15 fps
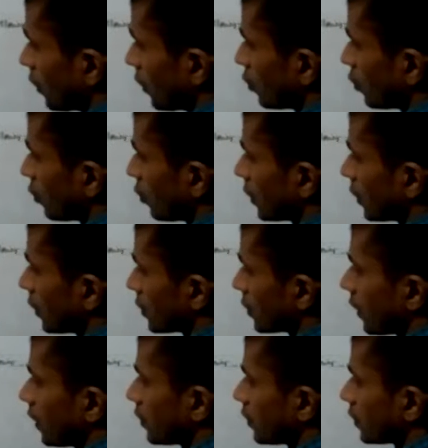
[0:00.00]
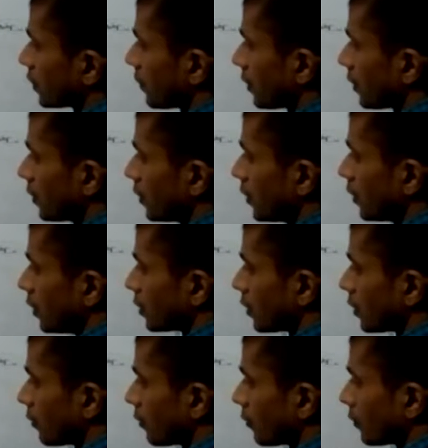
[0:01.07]
will it go? Let us divide. 7
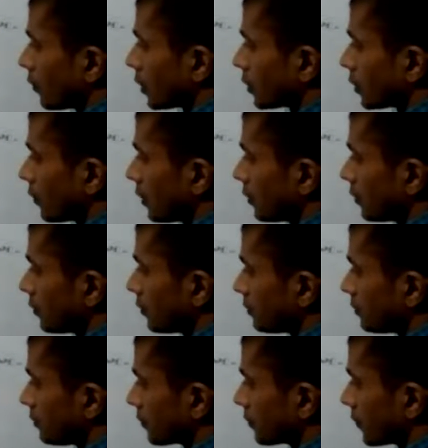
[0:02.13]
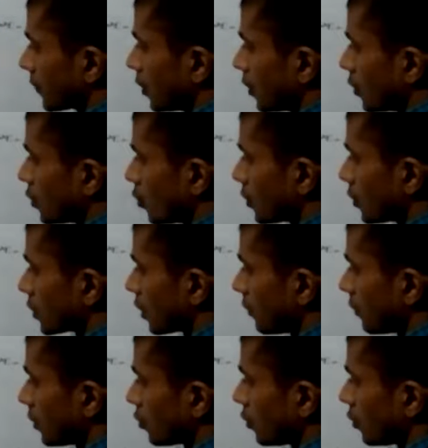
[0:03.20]
7 1 is 7, 2 is
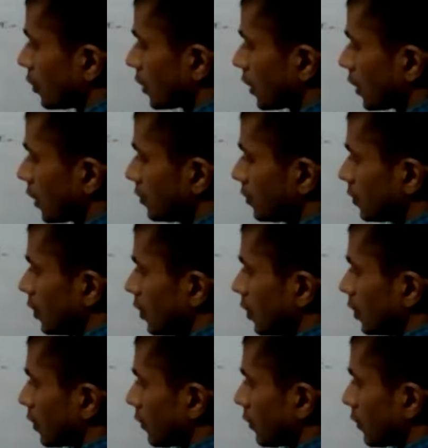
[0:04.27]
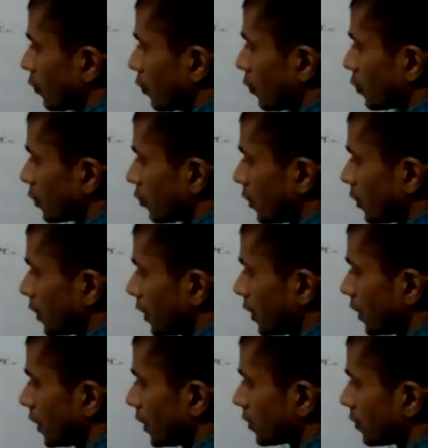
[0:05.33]
coming 29, 7 4 is
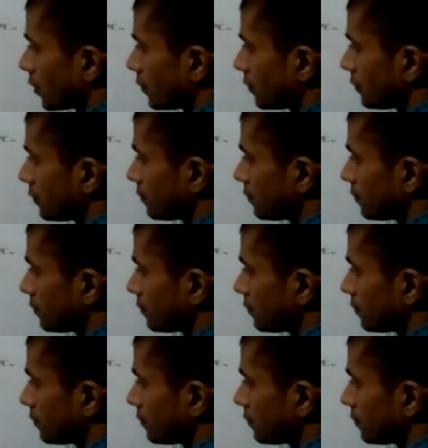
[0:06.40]
28,